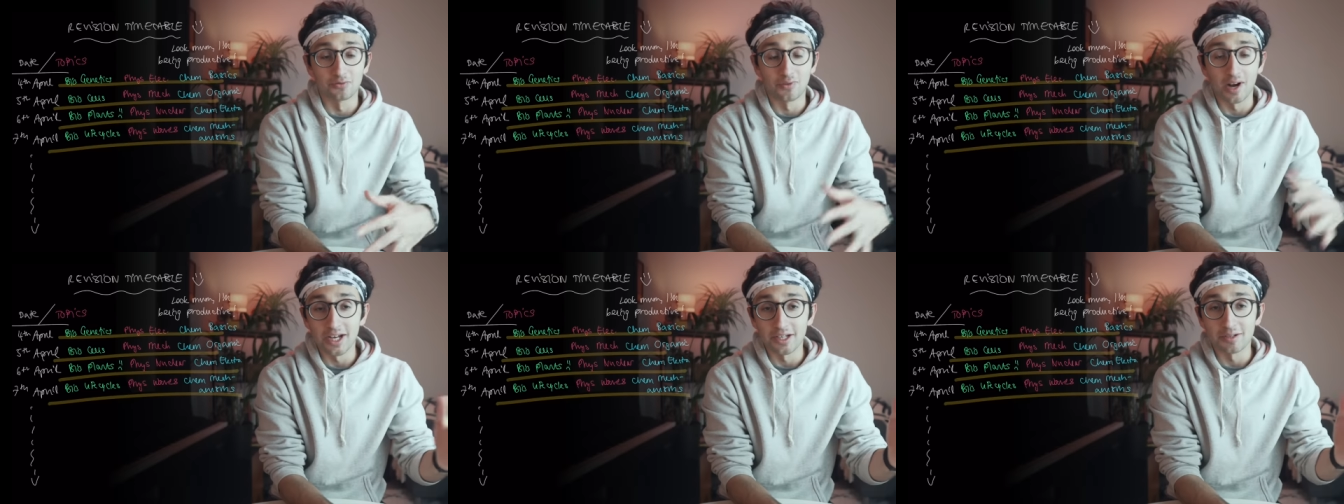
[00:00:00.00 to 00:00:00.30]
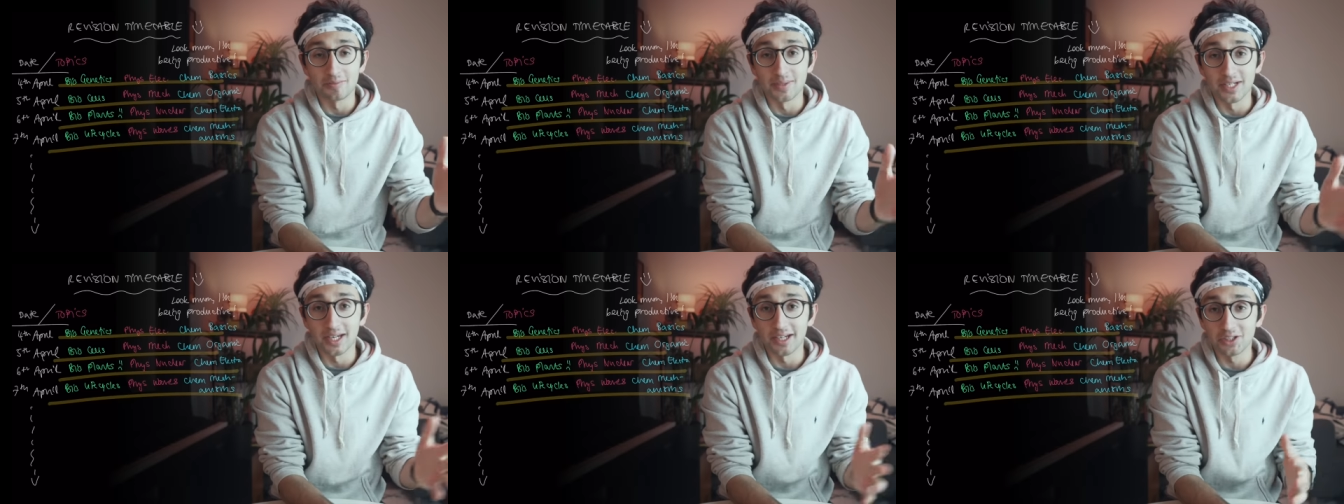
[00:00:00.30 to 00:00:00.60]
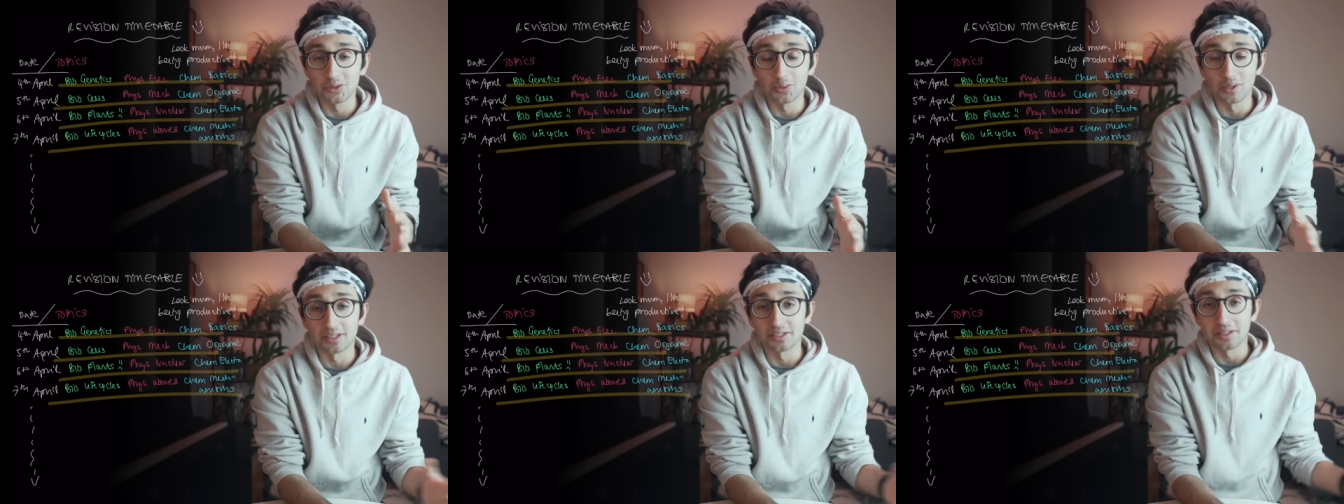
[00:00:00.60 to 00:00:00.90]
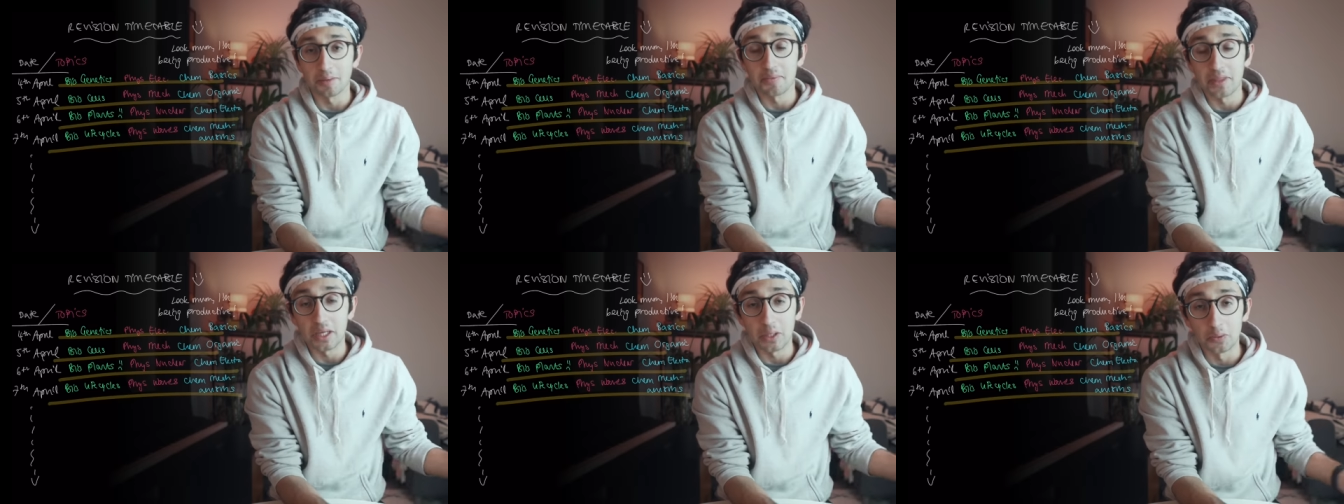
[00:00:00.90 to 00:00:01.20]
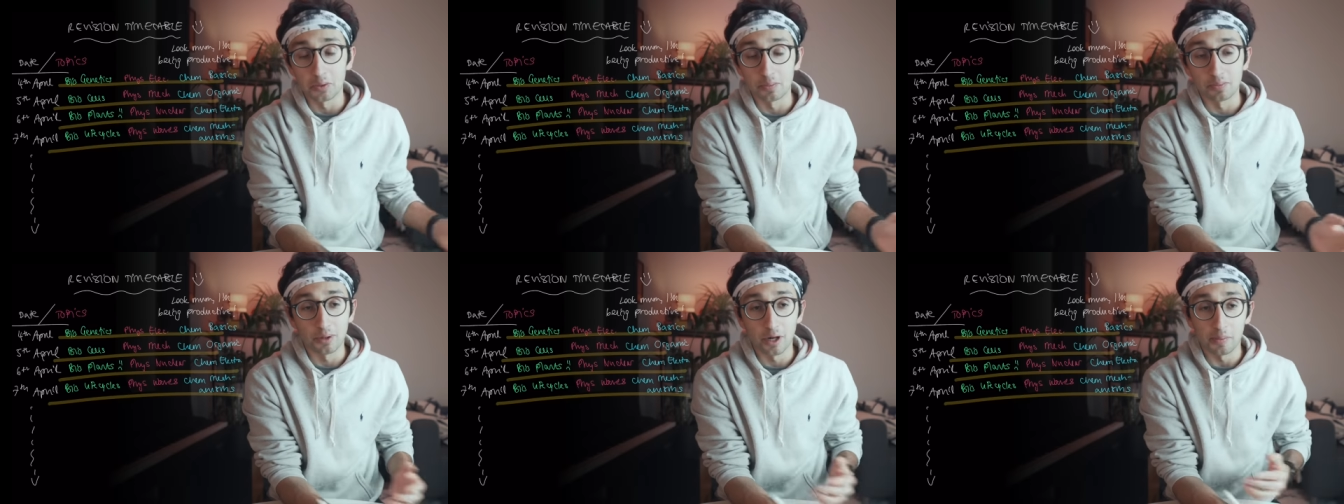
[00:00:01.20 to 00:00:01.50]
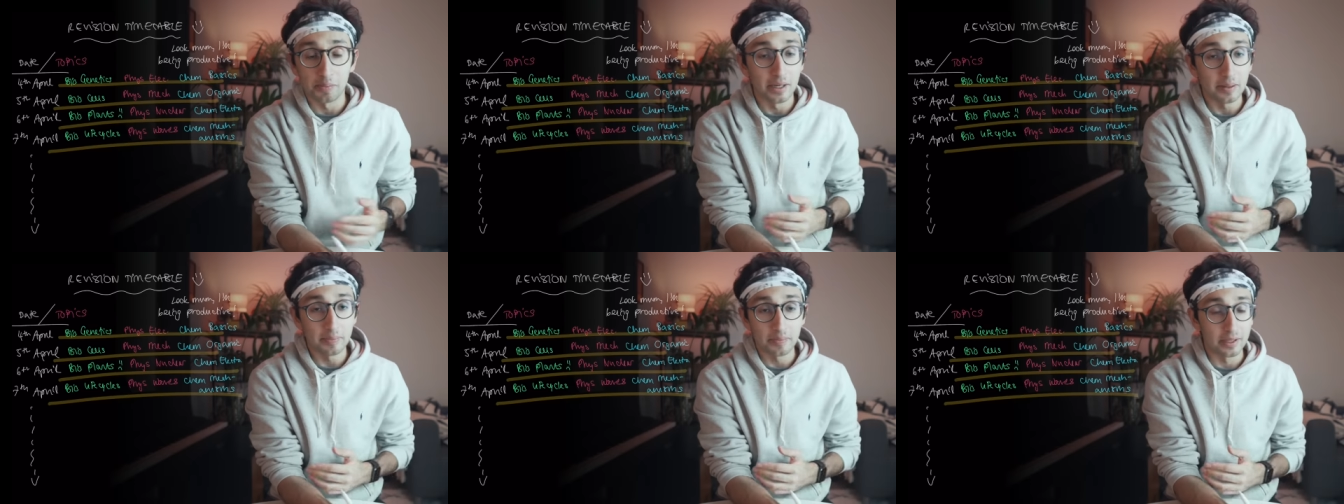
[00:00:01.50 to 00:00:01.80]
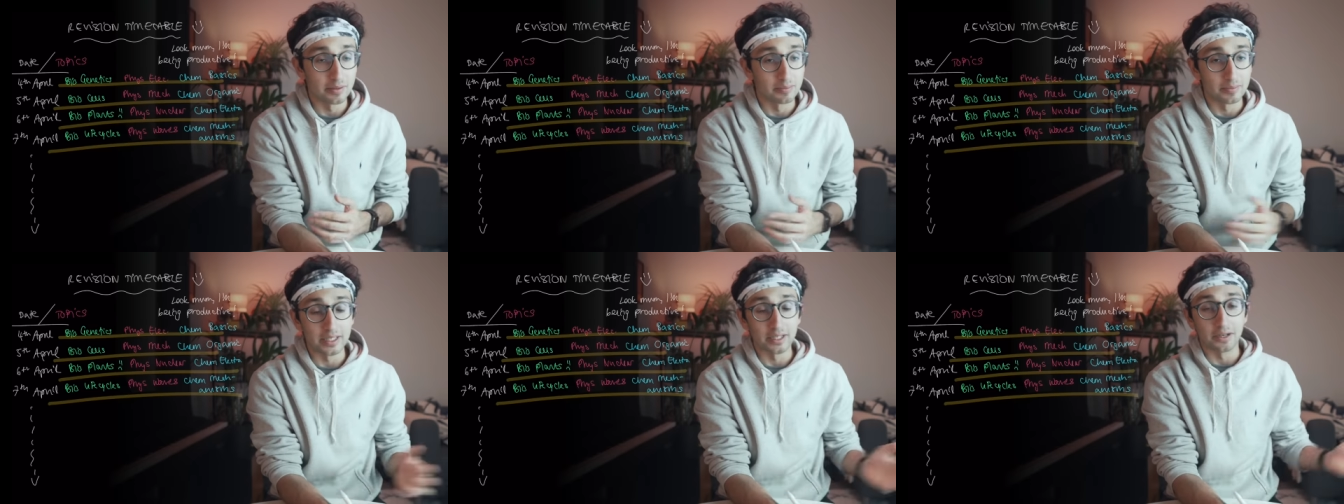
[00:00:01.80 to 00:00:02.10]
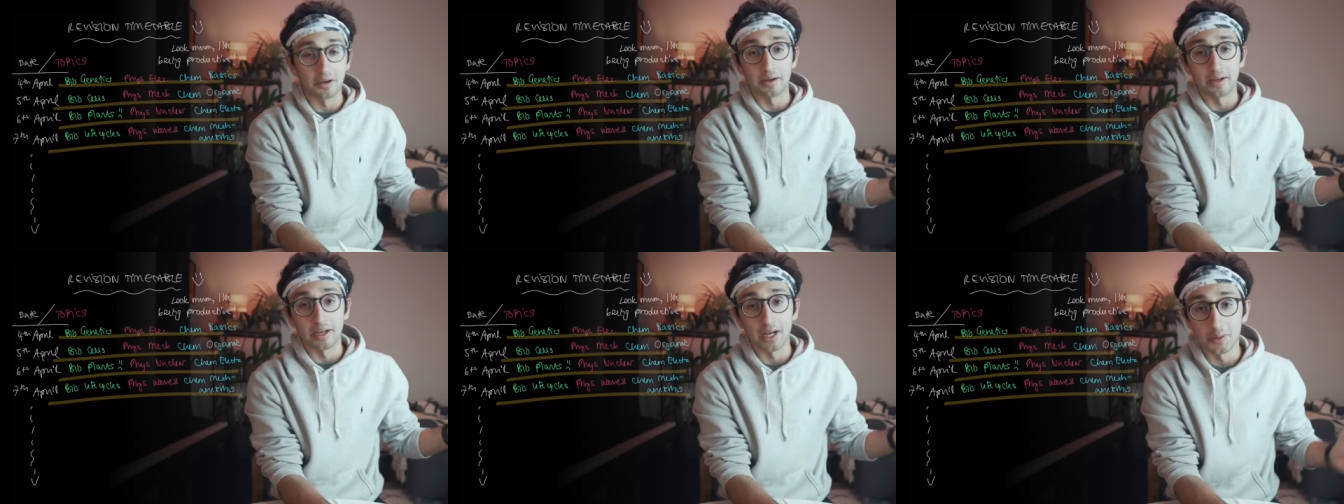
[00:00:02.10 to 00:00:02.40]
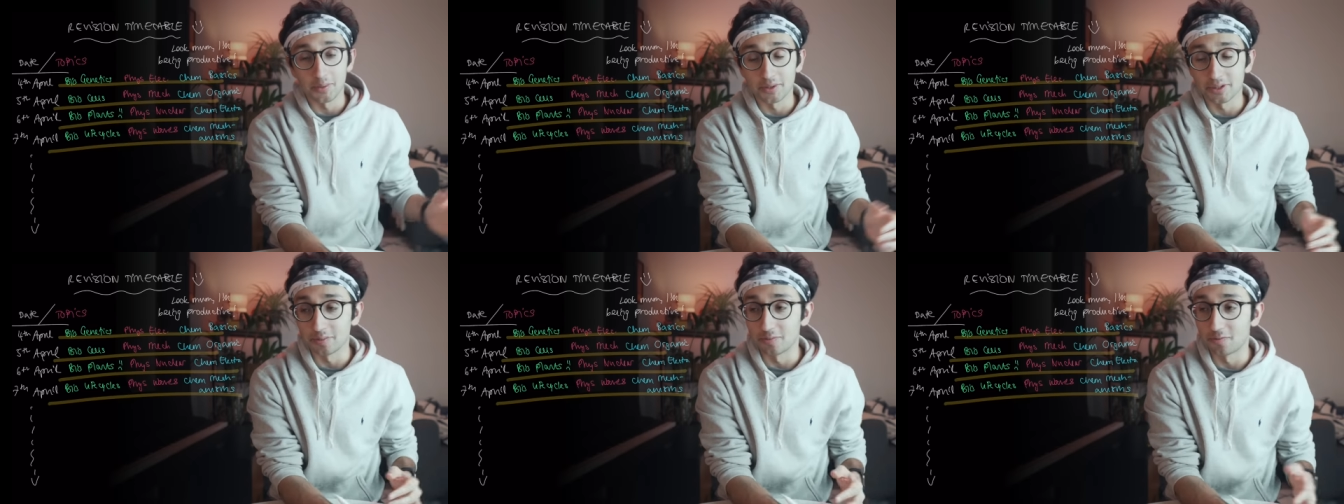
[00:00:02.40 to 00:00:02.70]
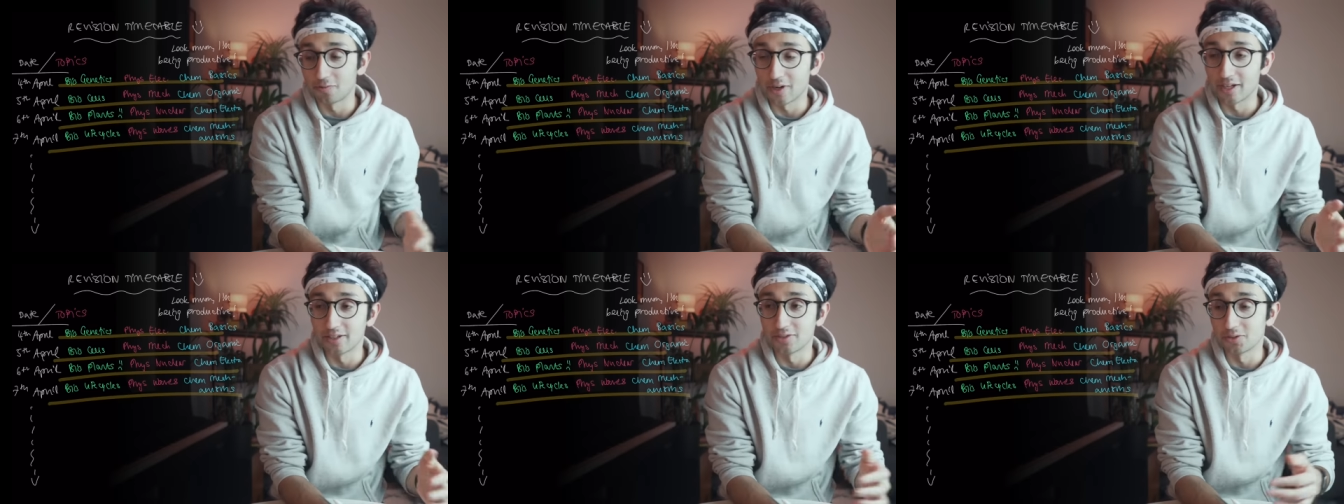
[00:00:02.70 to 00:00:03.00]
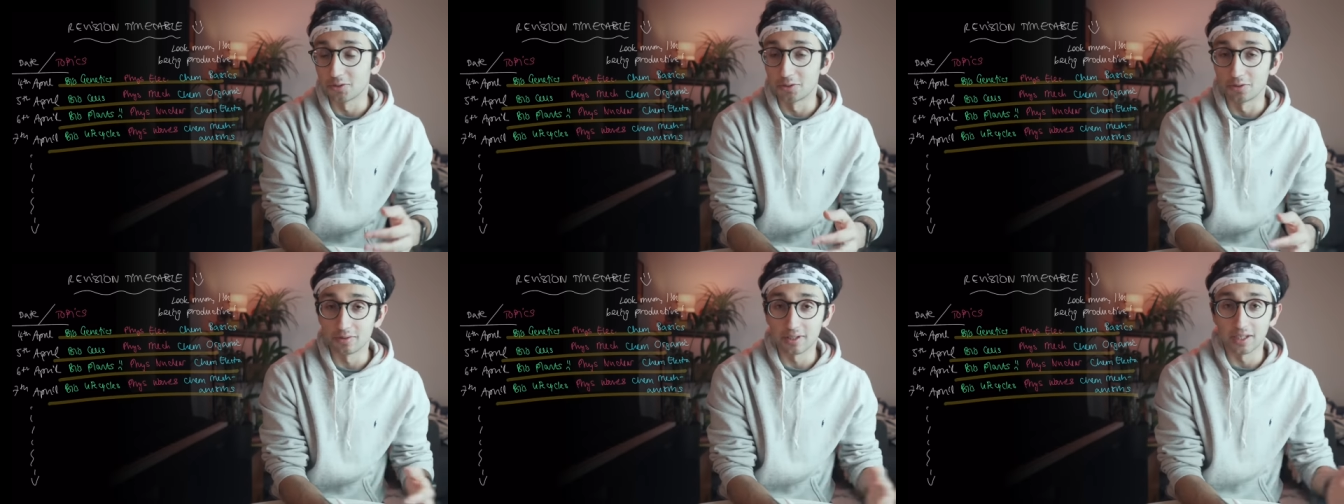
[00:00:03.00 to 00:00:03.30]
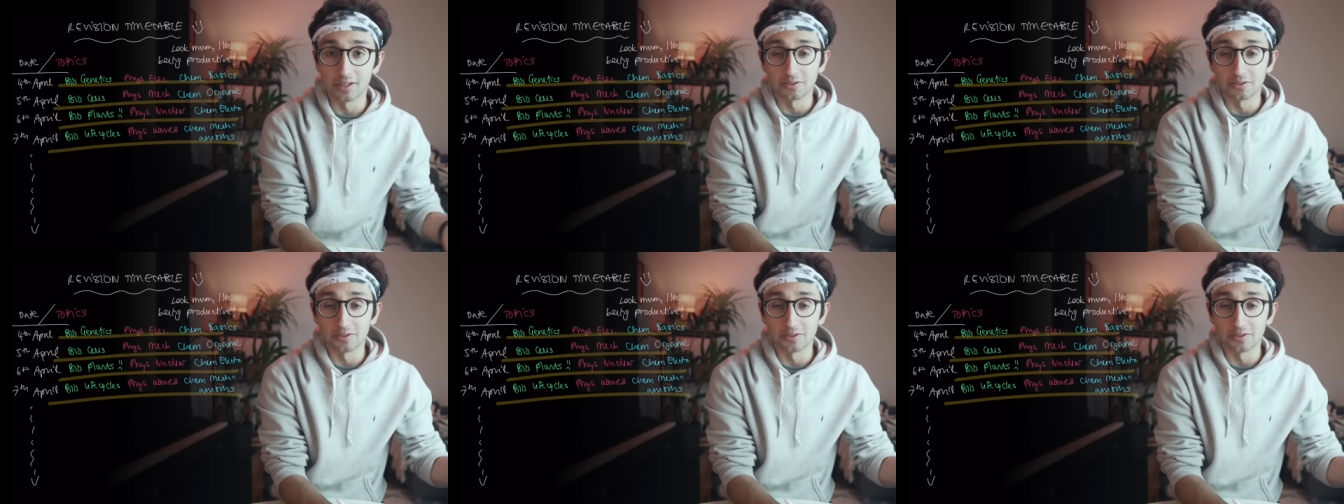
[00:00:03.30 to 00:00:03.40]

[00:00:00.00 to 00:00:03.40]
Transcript: random days where something would prop up and I'd be going out with some friends or,